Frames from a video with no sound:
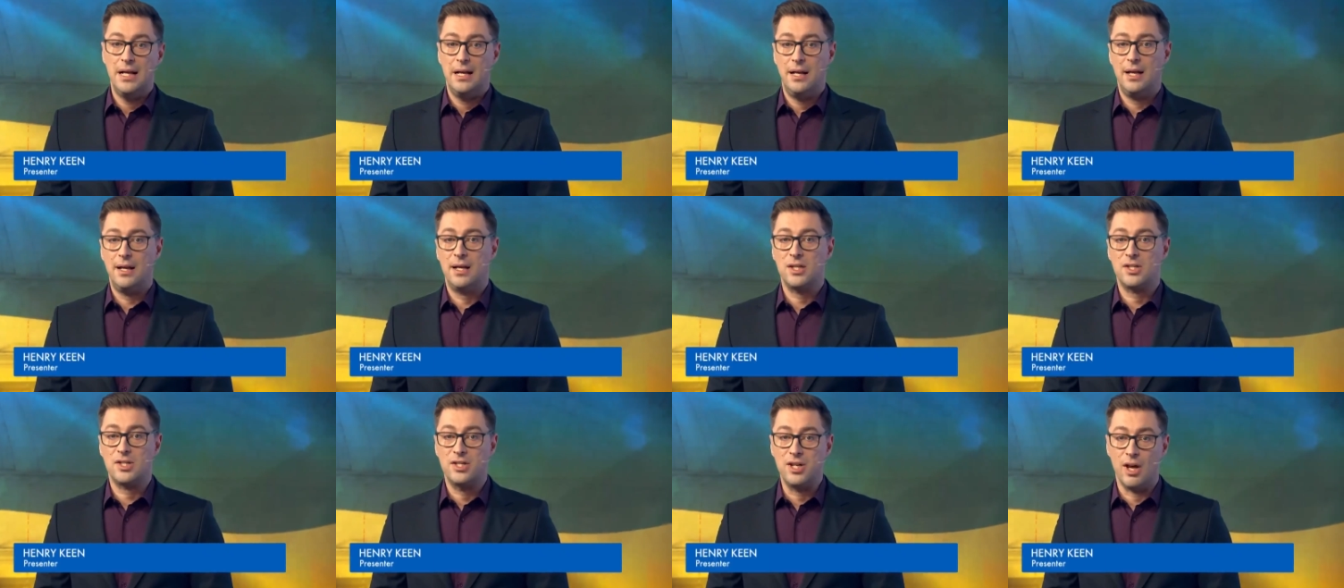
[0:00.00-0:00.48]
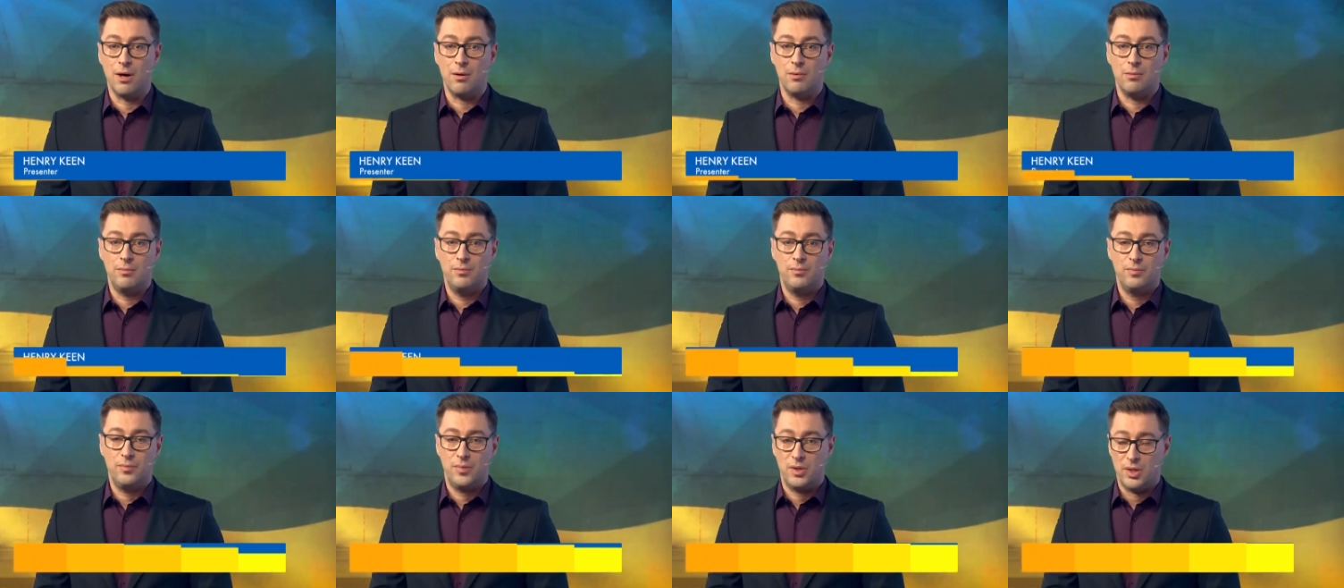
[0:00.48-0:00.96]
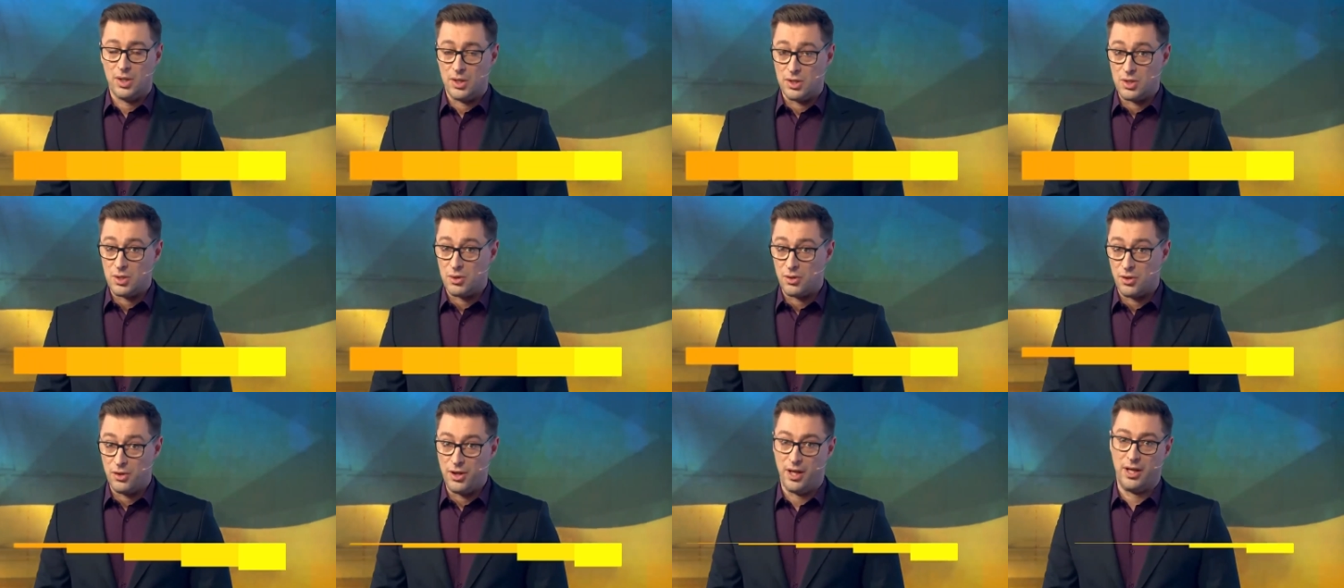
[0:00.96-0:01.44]
Let us know
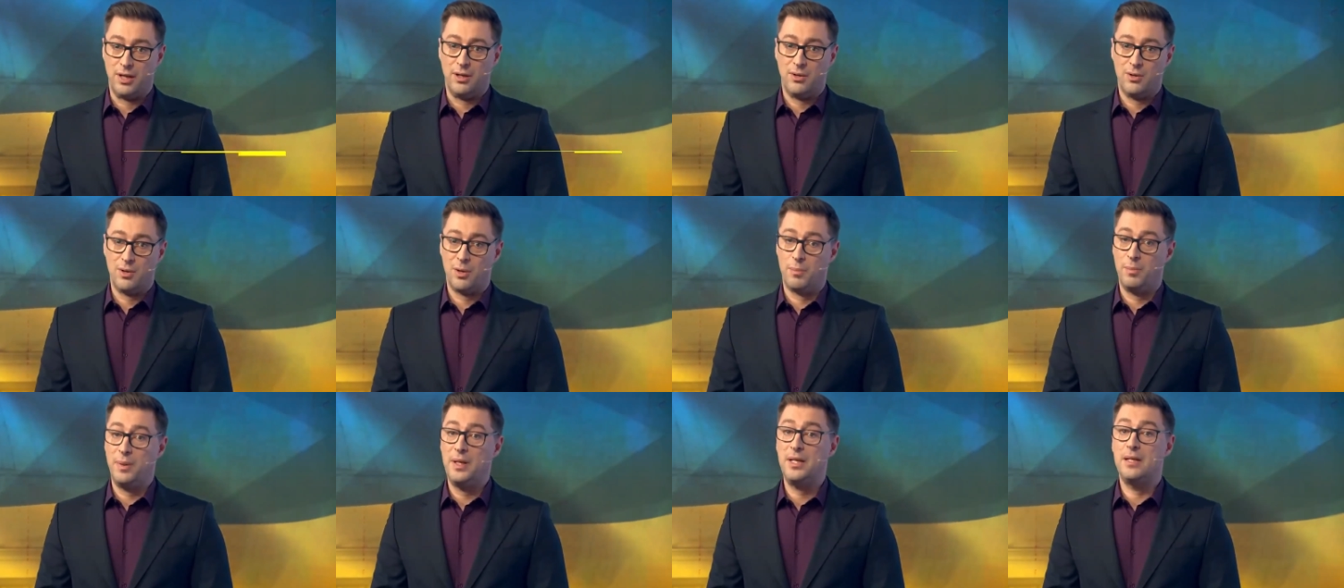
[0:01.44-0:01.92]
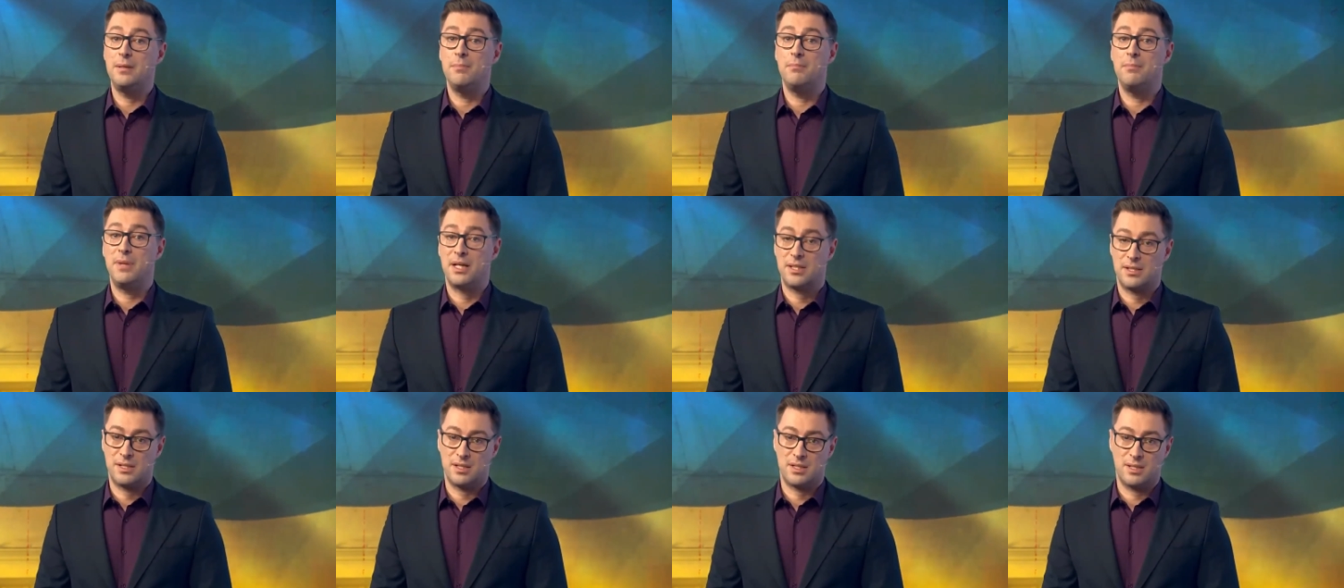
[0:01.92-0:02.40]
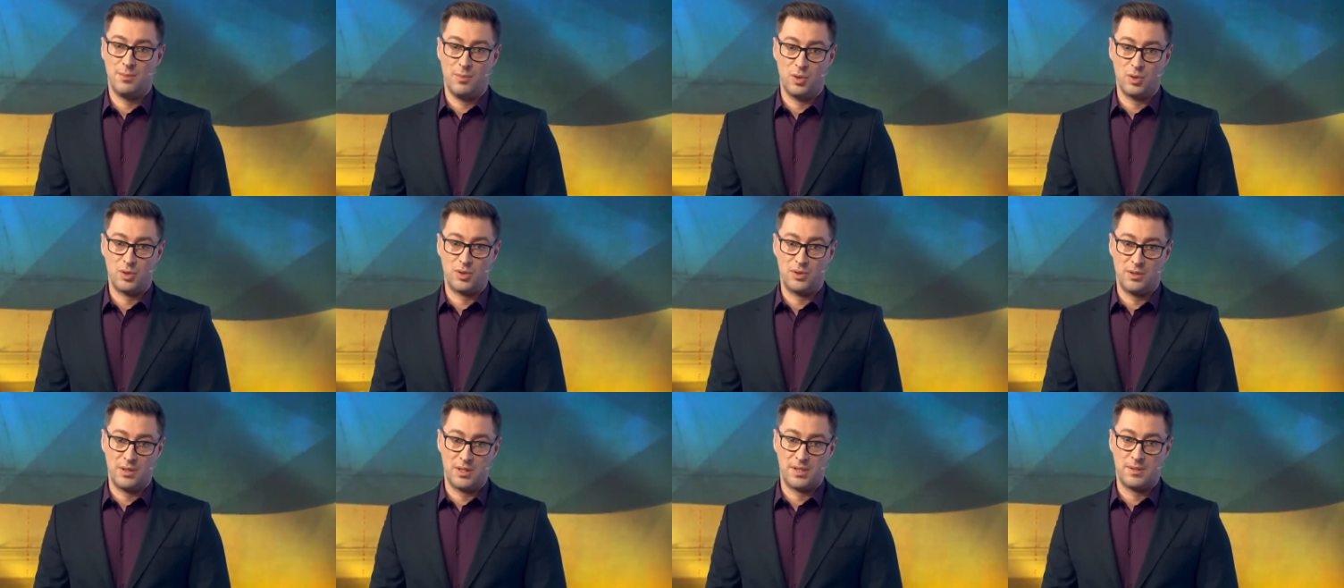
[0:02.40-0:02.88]
what you think. Your opinion matters the
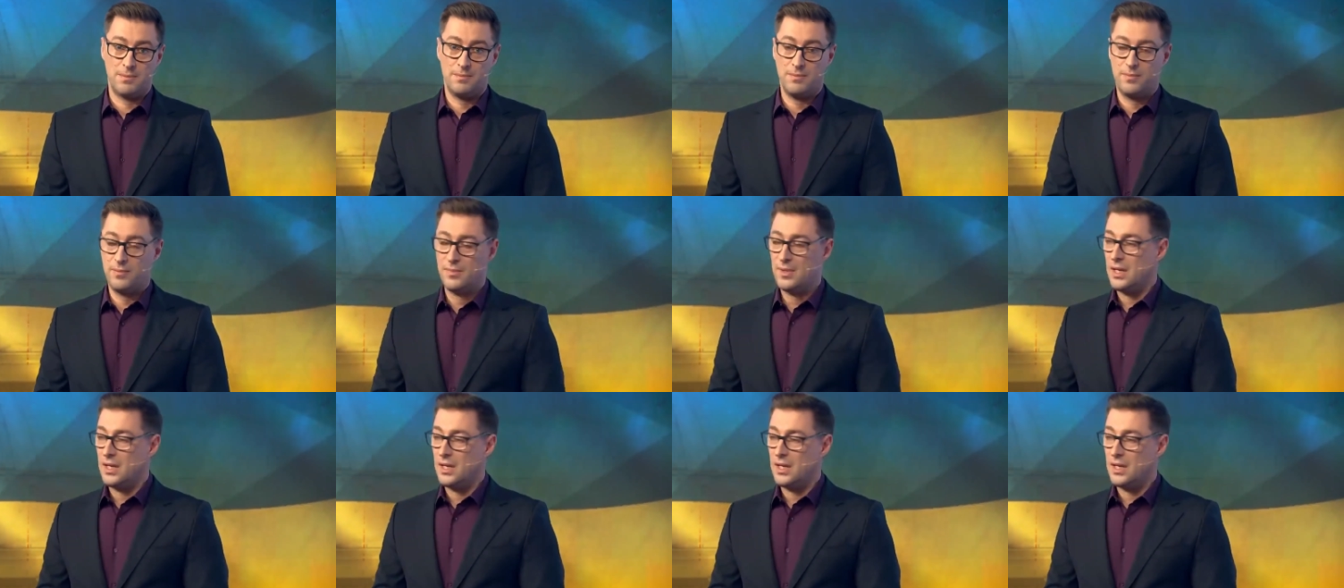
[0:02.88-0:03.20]
most to us.